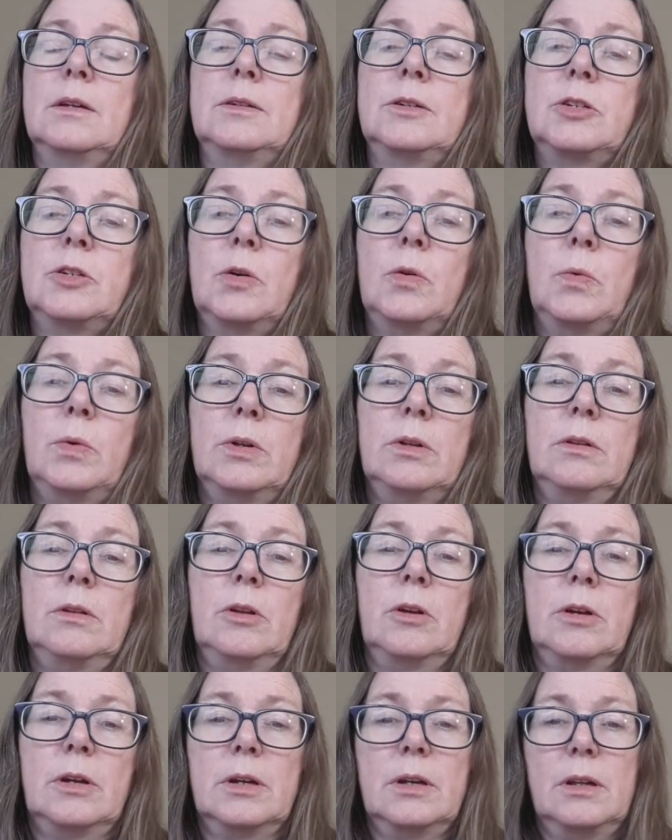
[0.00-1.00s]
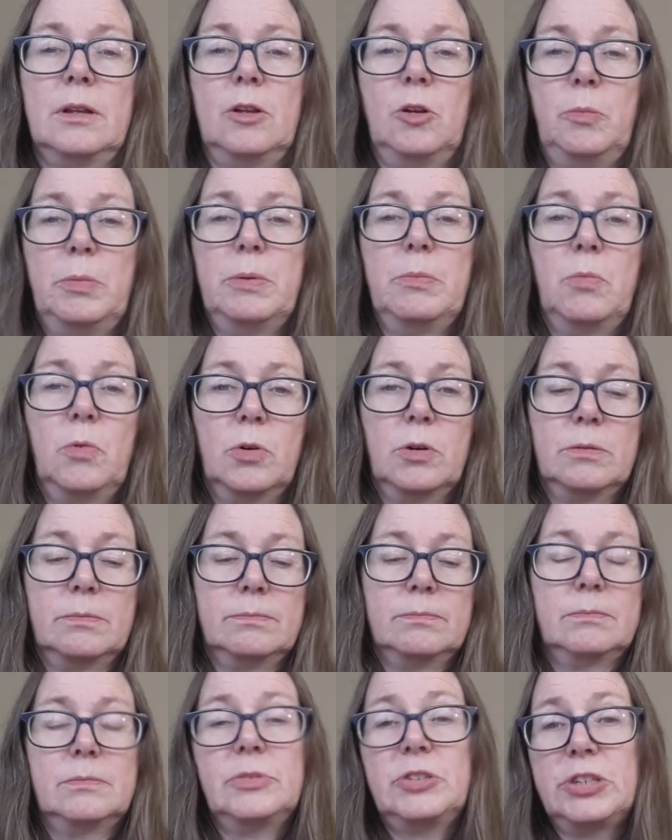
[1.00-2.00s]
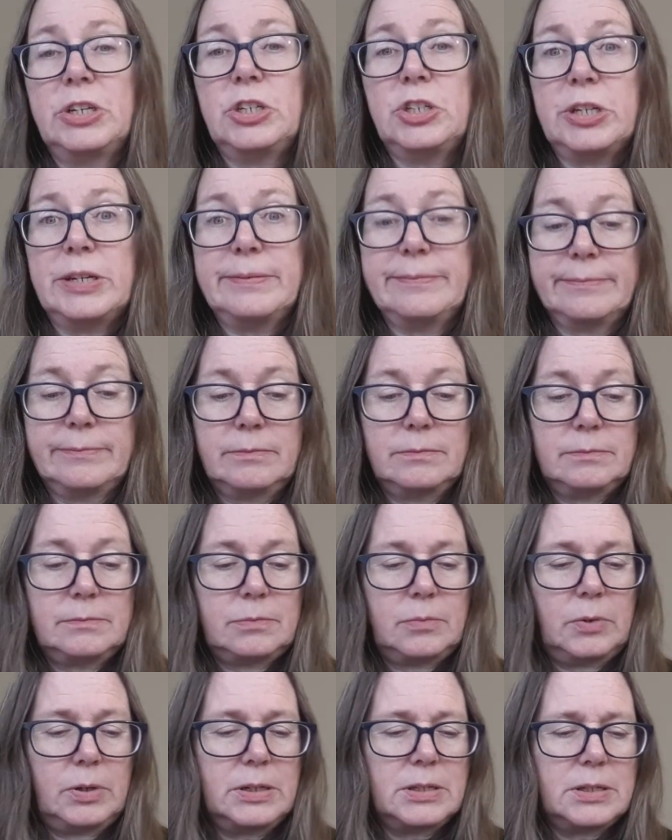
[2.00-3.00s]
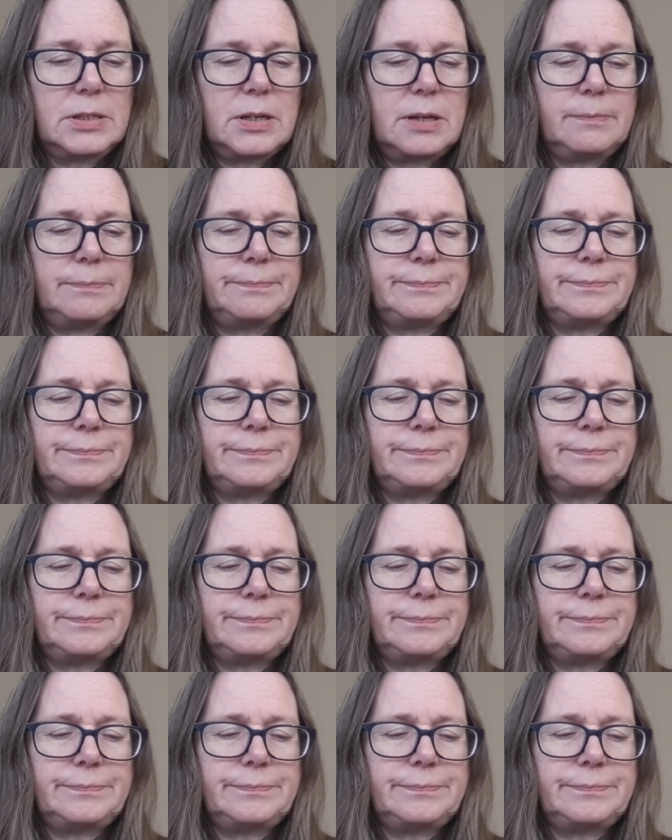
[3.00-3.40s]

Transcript: So it will look a little bit more stitchy when it's done.